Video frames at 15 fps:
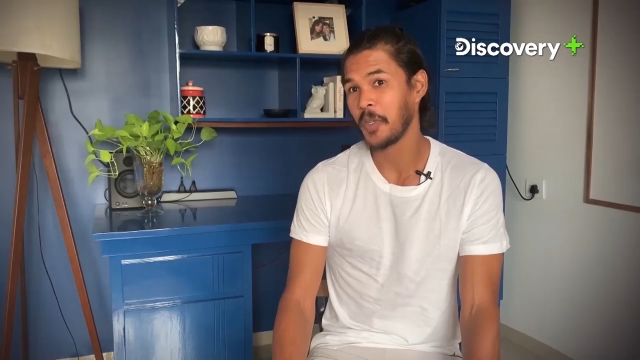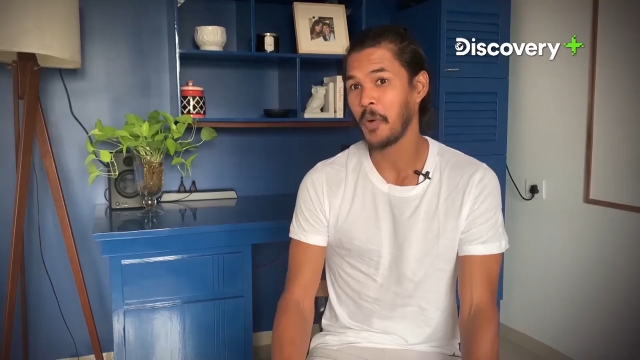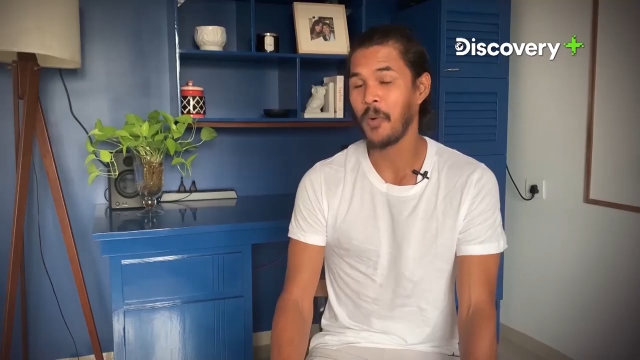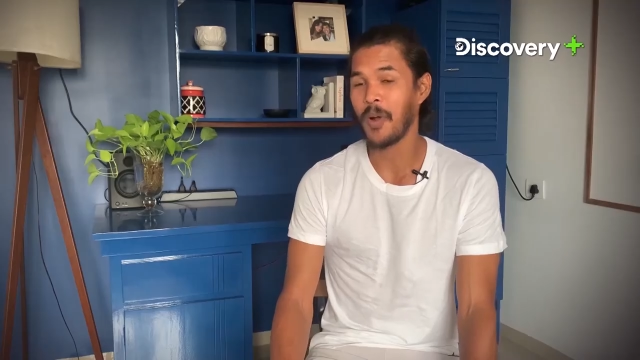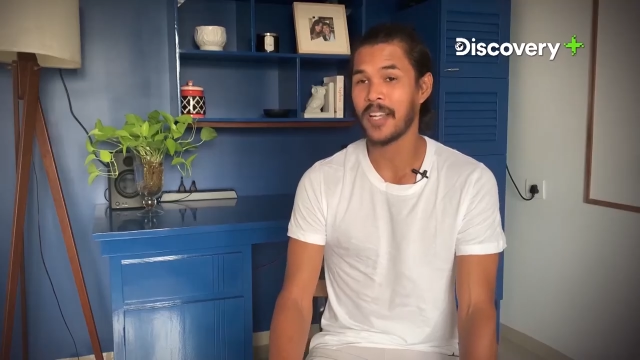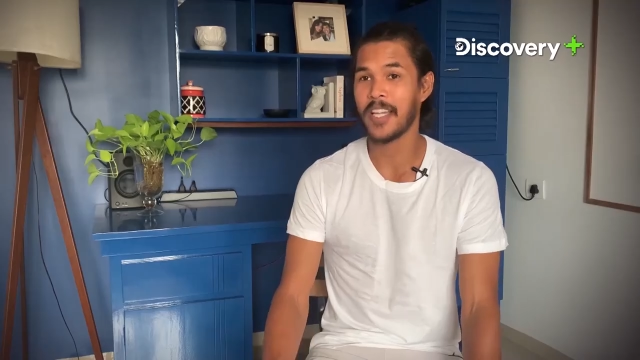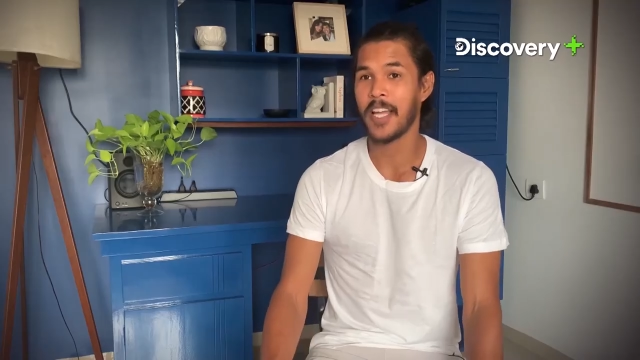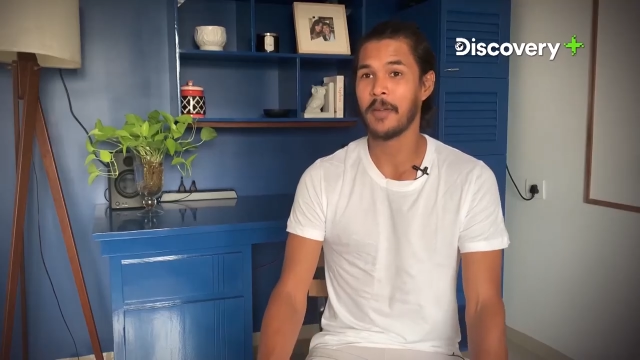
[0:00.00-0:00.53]
You know,
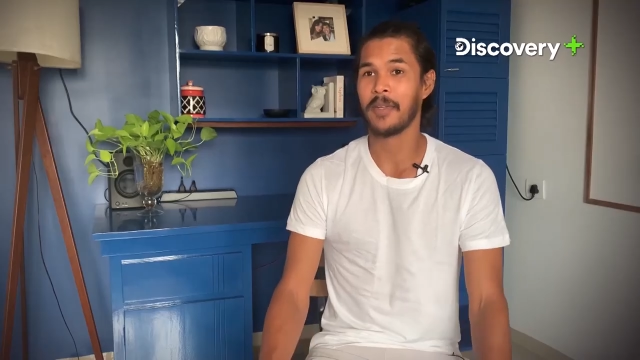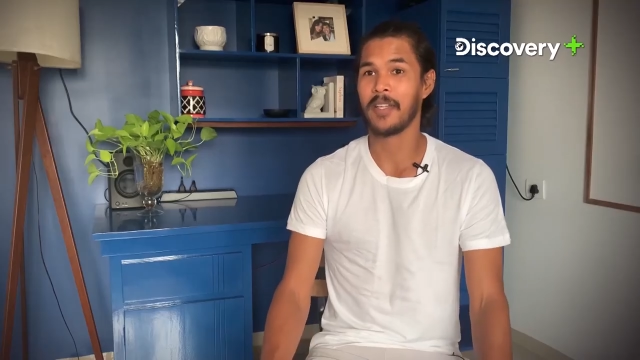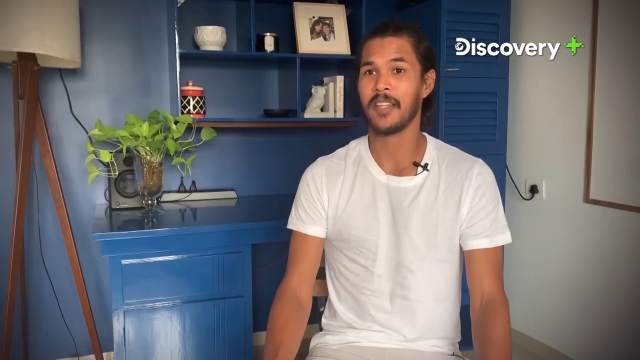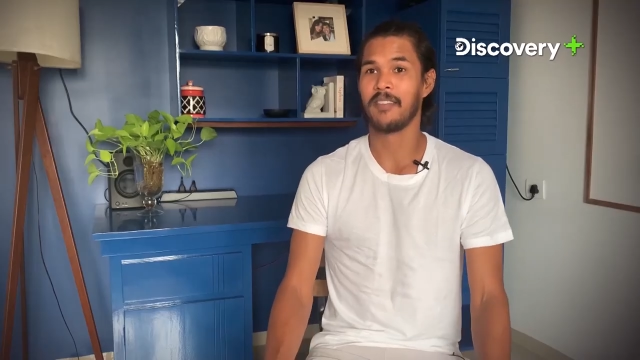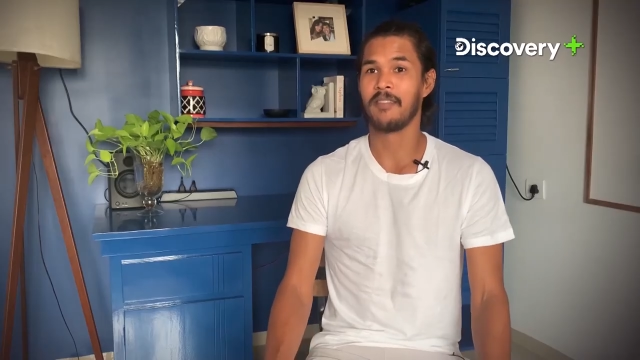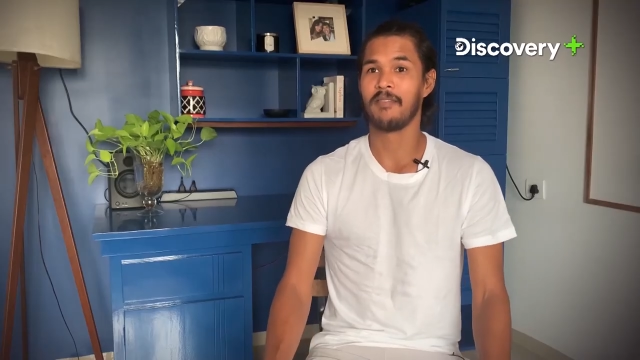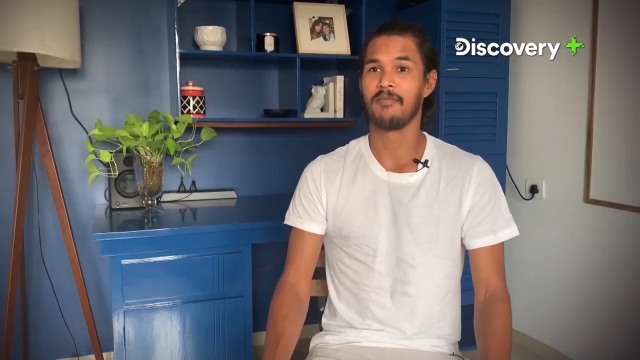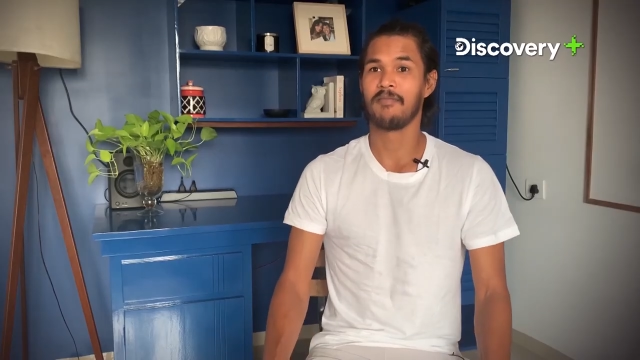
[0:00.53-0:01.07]
one time
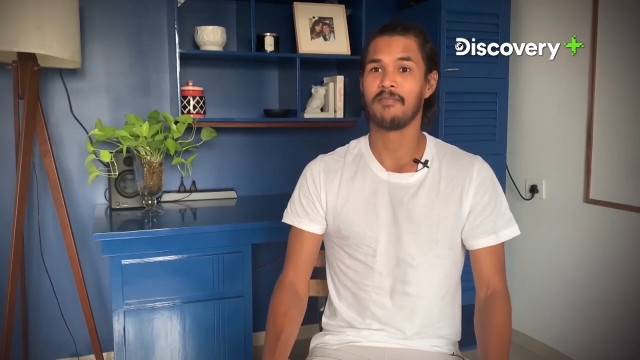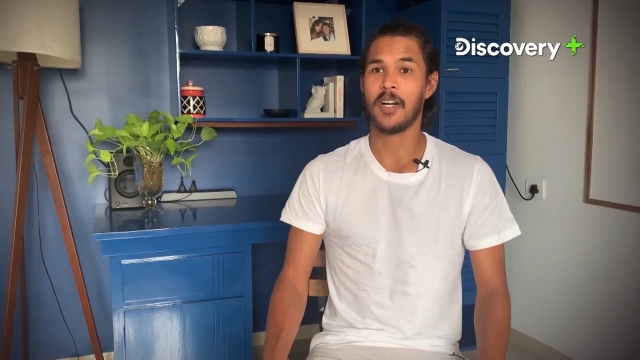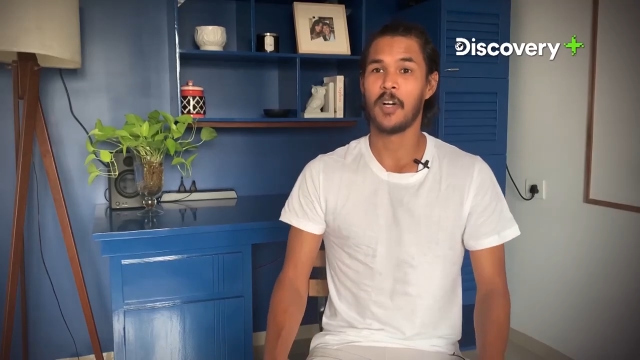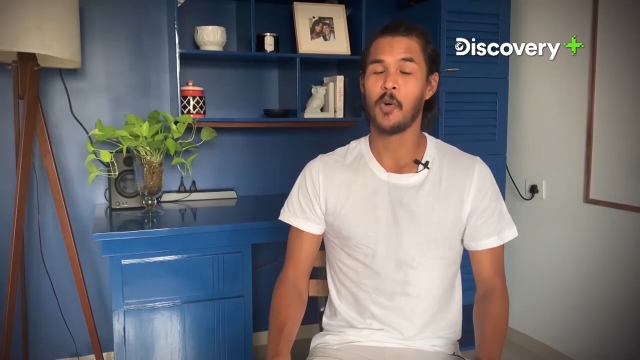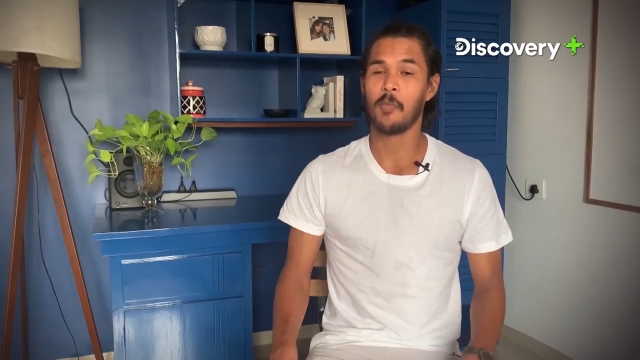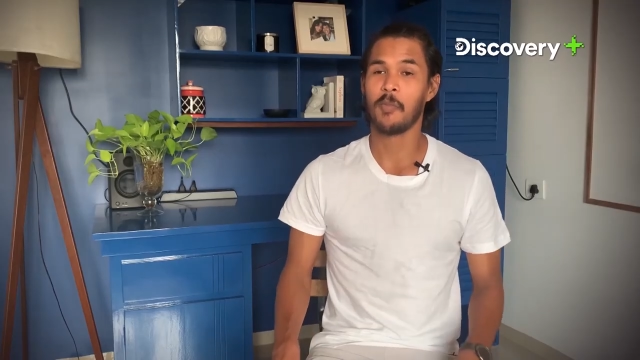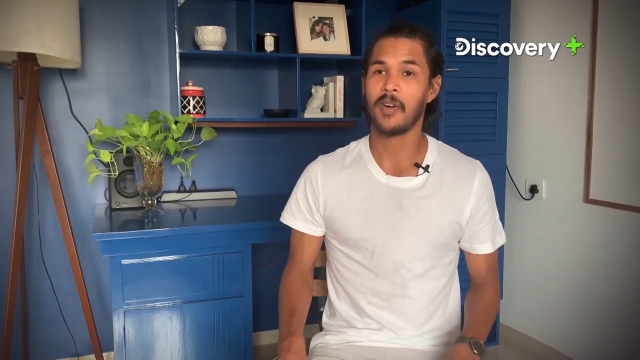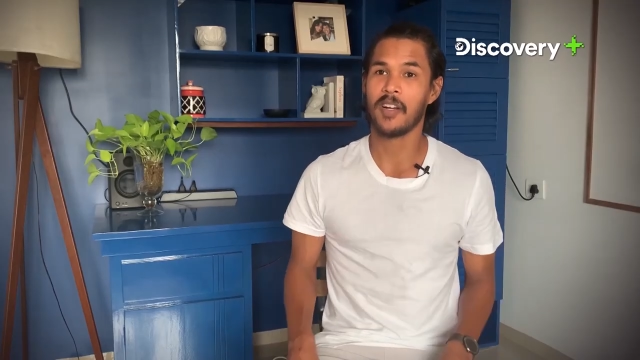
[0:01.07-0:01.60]
in
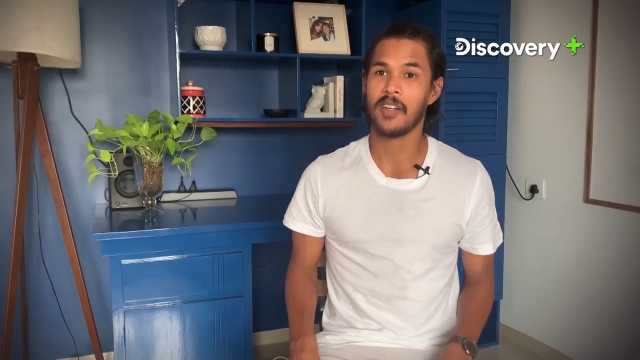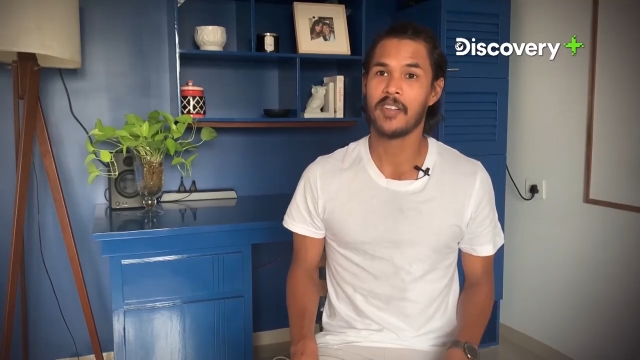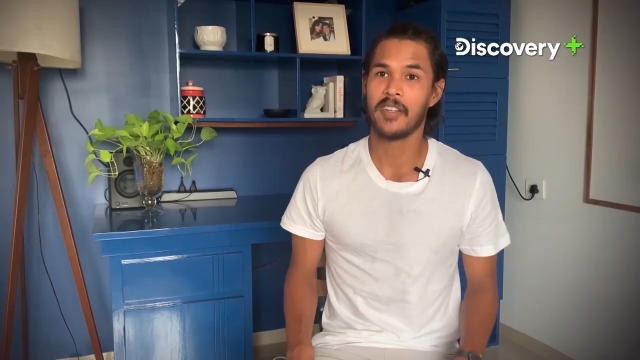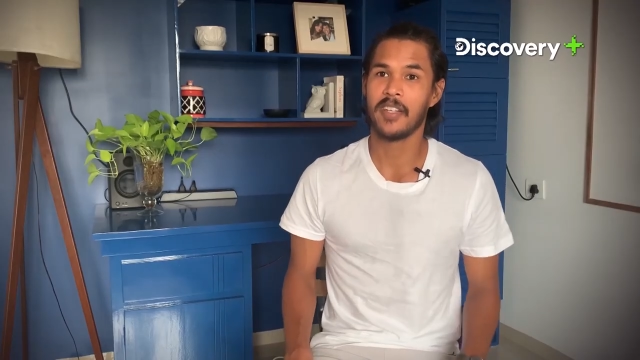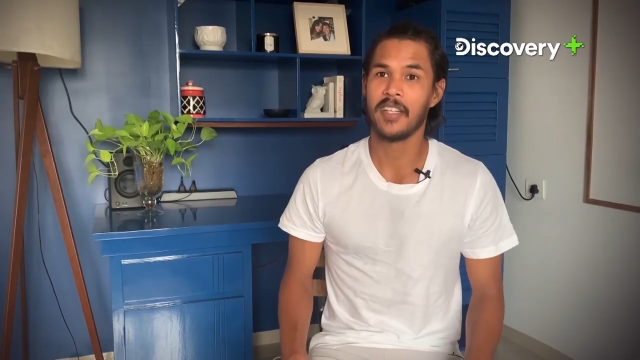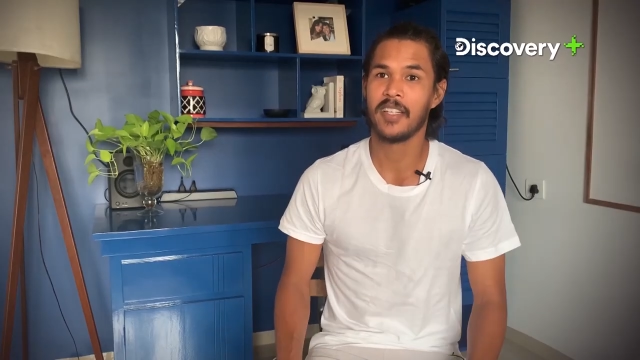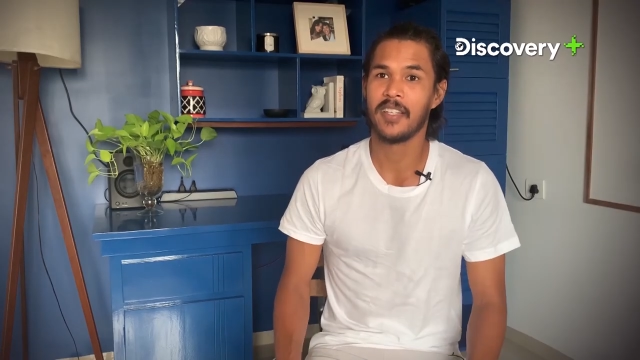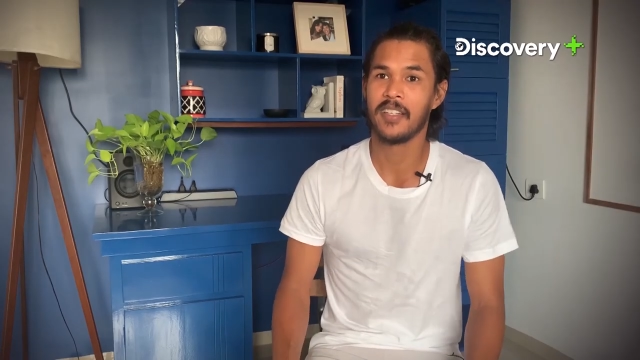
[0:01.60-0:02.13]
my home
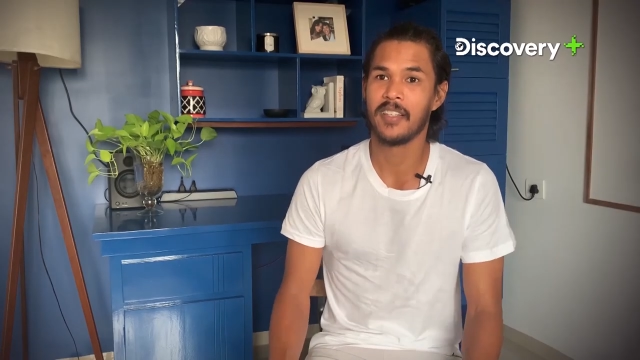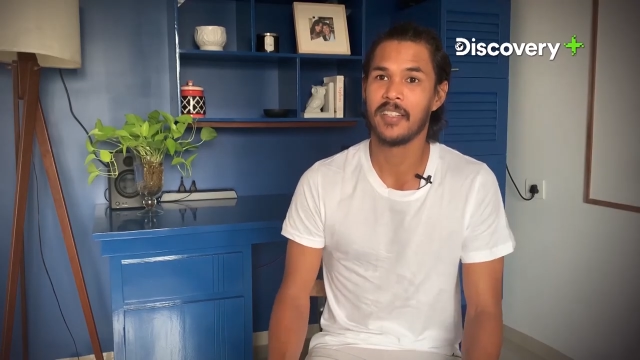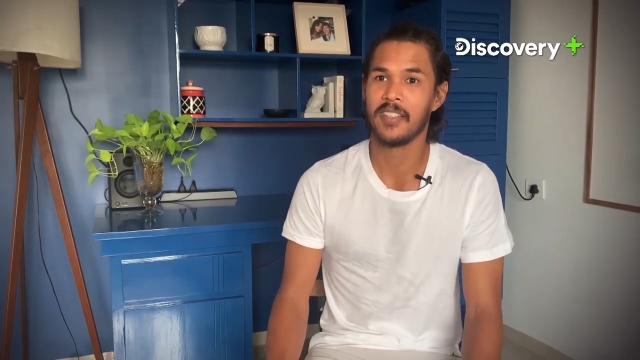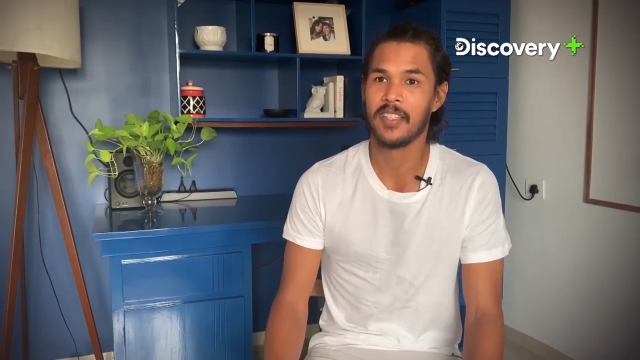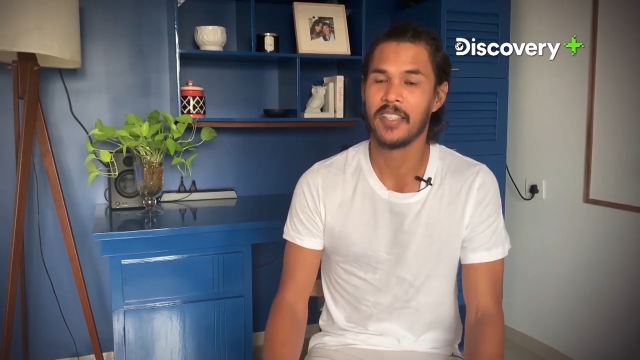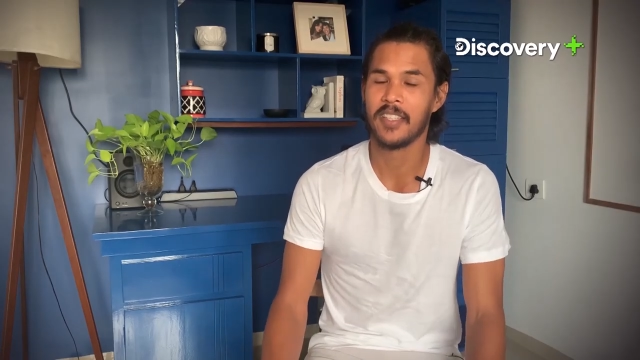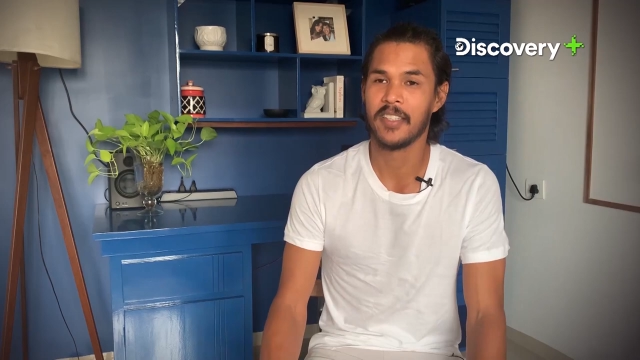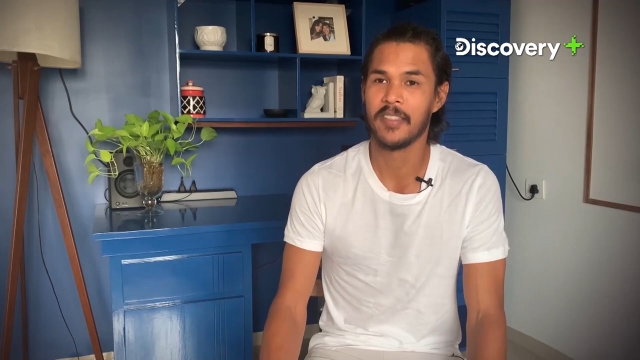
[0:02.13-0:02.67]
country
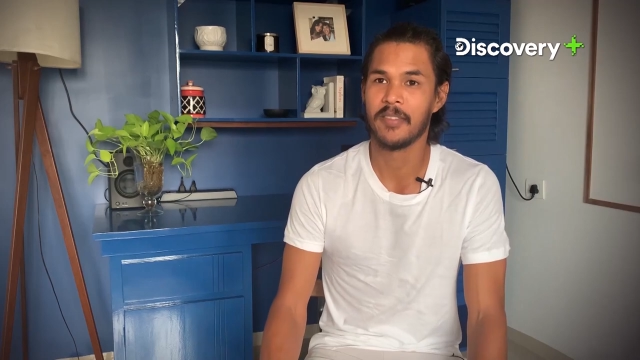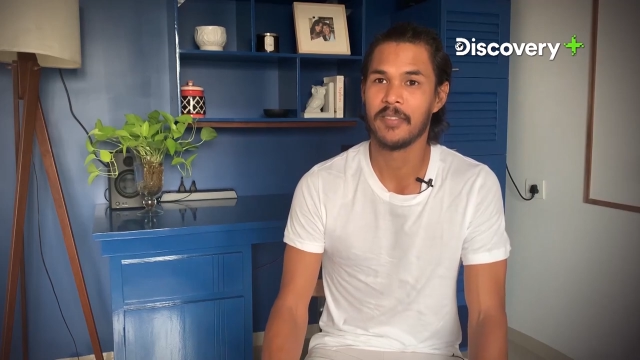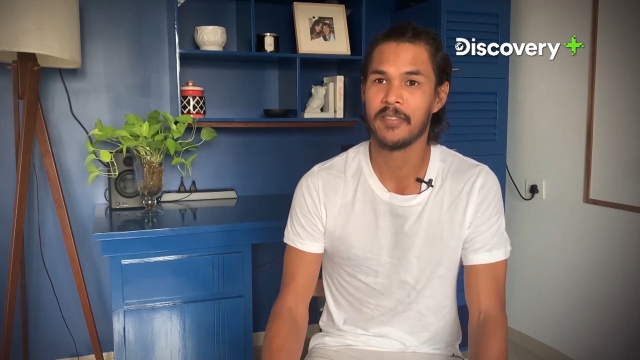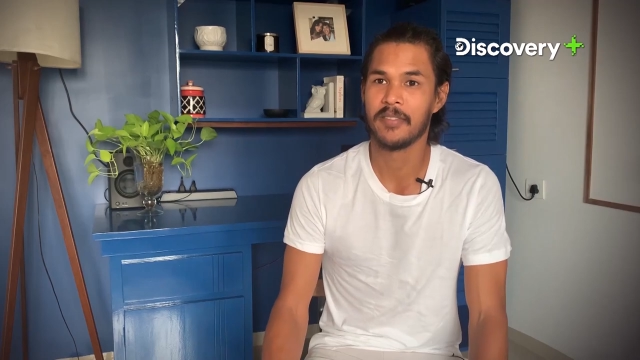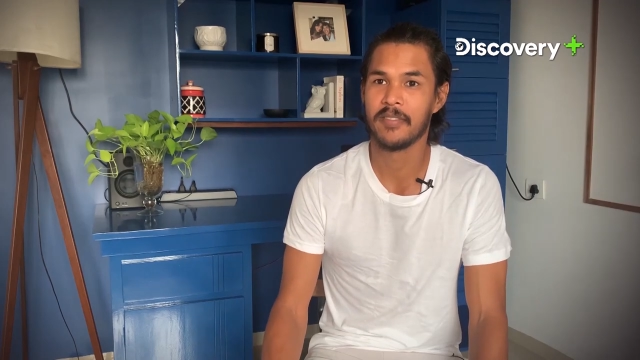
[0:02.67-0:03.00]
in, uh,